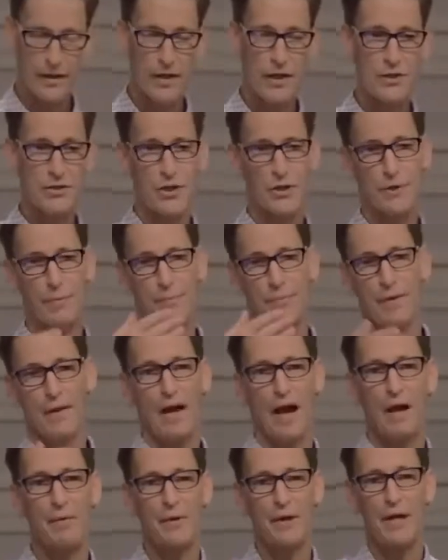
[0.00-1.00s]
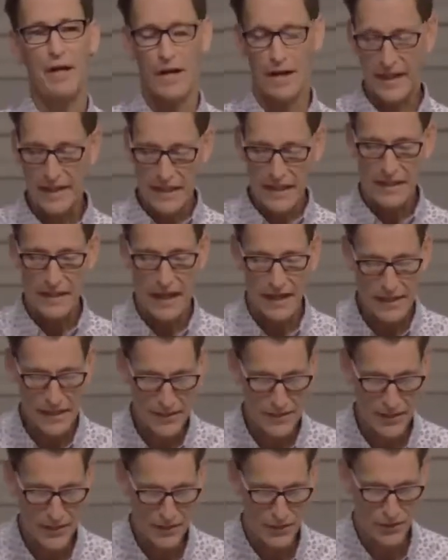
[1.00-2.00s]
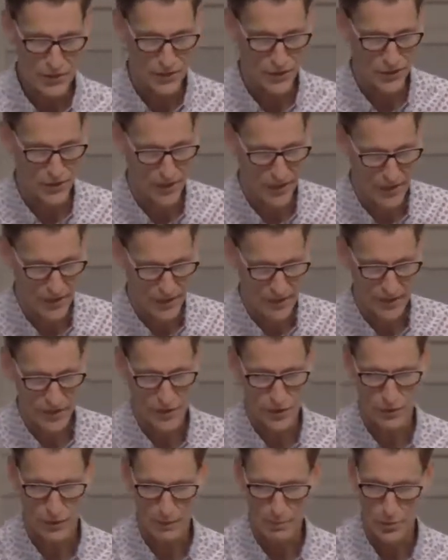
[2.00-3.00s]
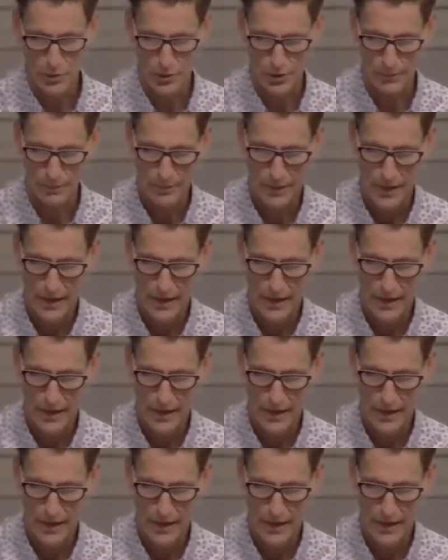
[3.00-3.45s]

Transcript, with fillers: So I went on. I, can, I continued to study this scripture,